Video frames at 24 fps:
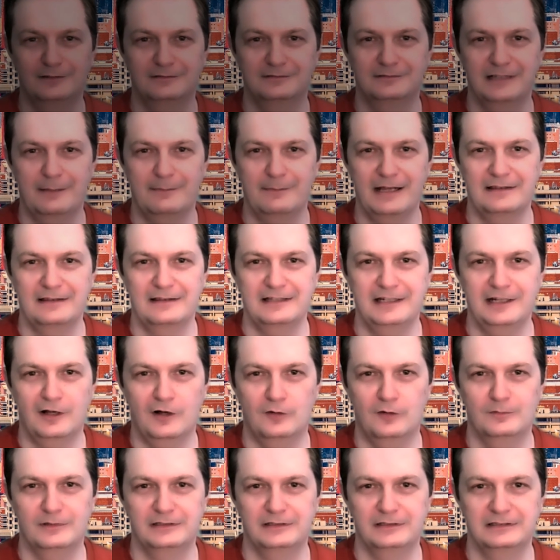I'm Anthony
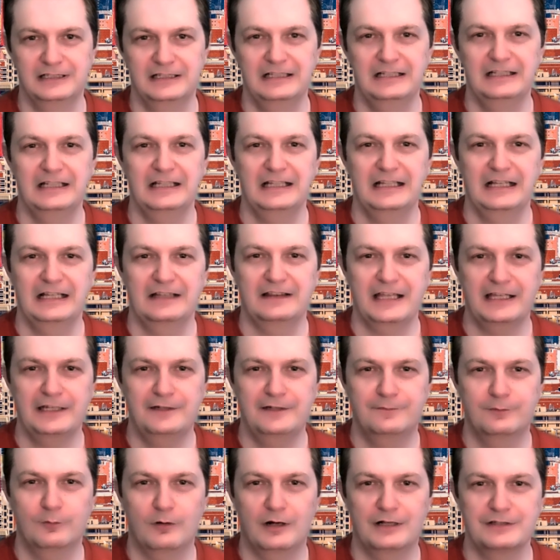Coleman. Thank you
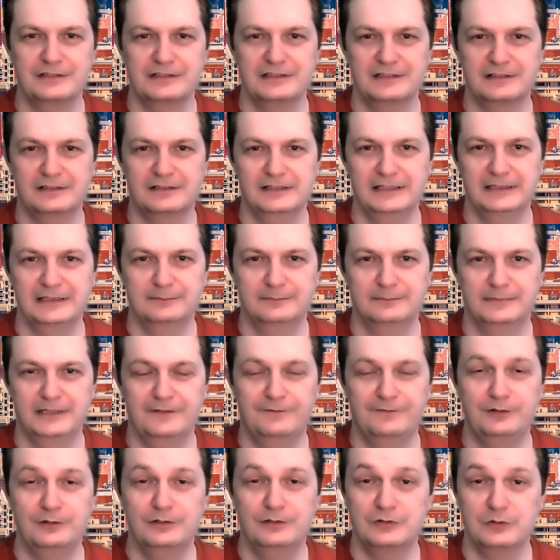for watching this clip.
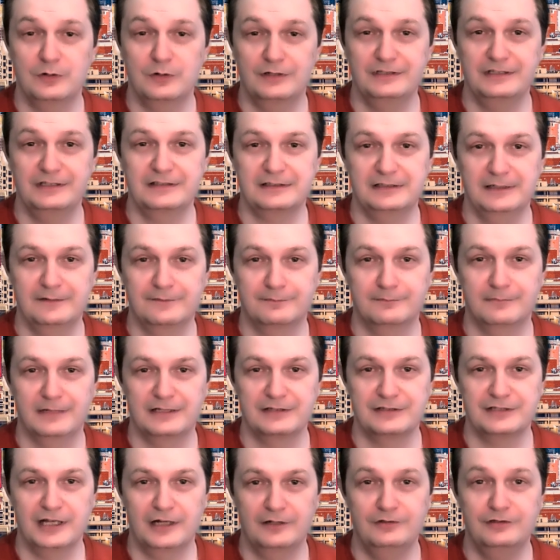If you enjoyed this clip from my
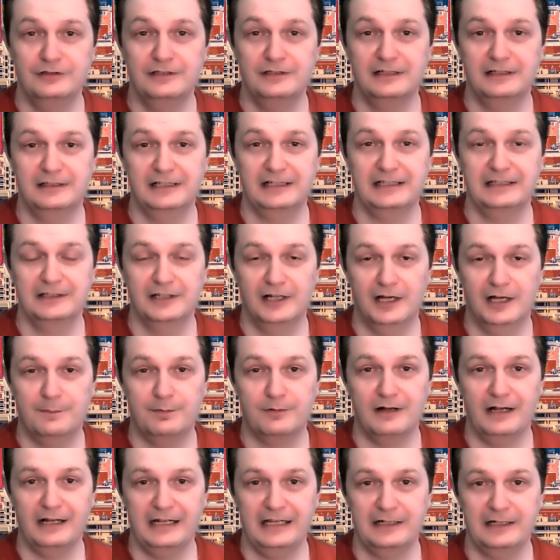show, you can click in the upper
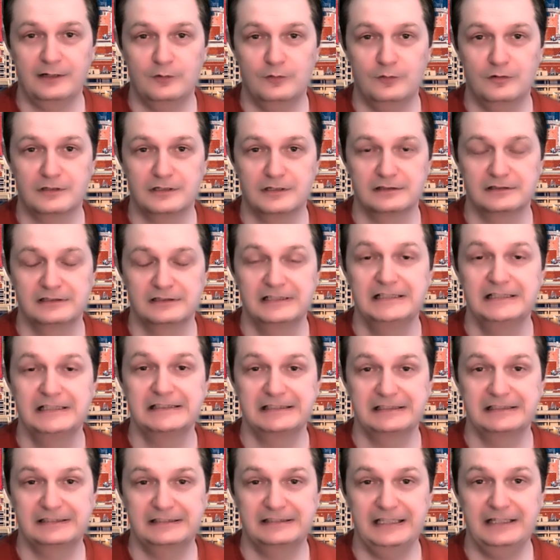right-hand corner
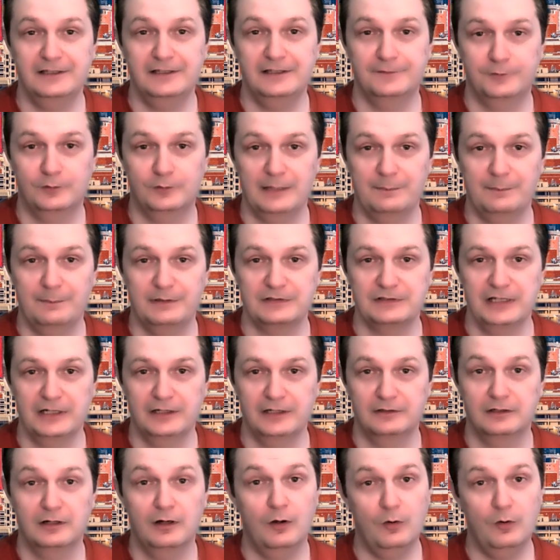to see the full
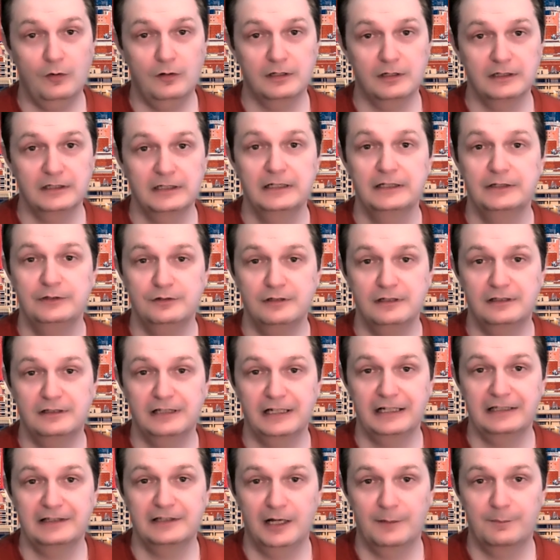episode, or you can
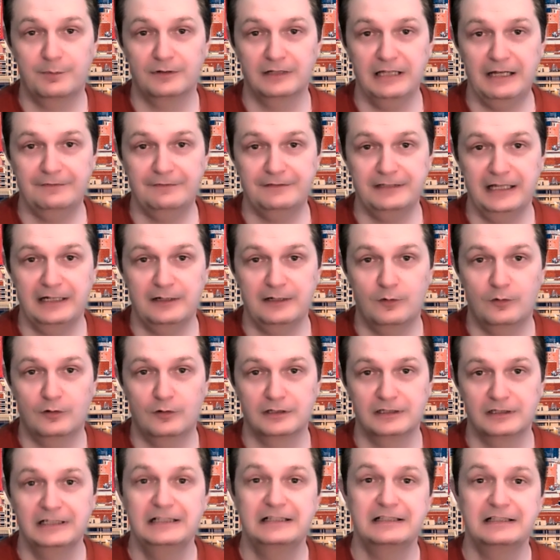click in the upper left-hand
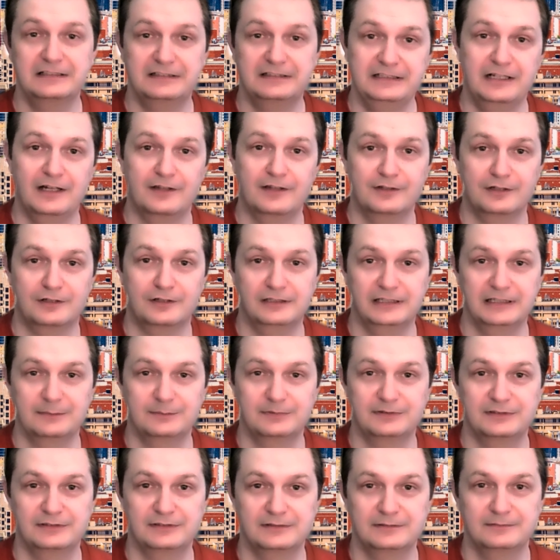corner to see other
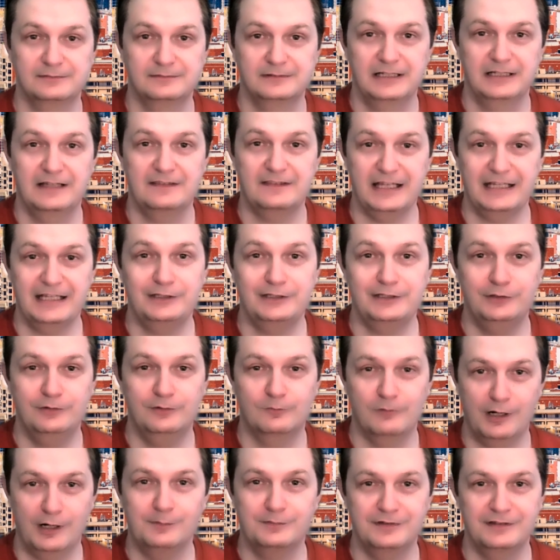clips. Thank you
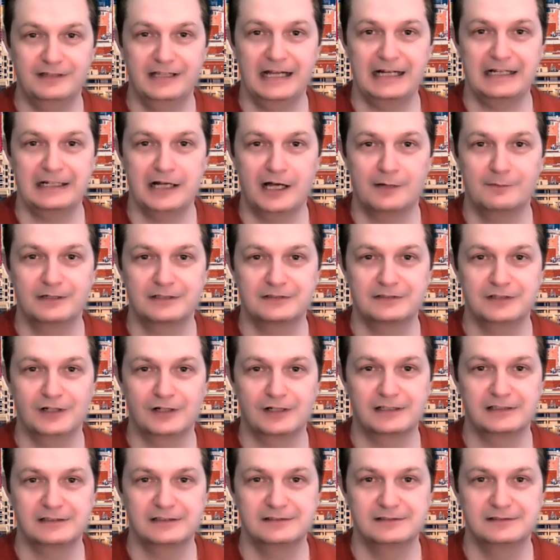and welcome to the Economic
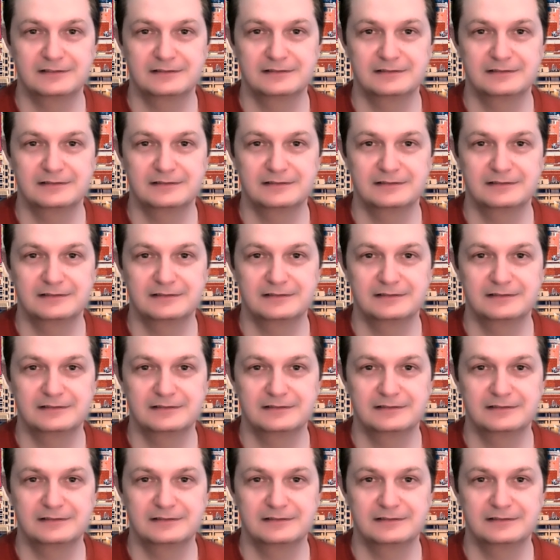Circus.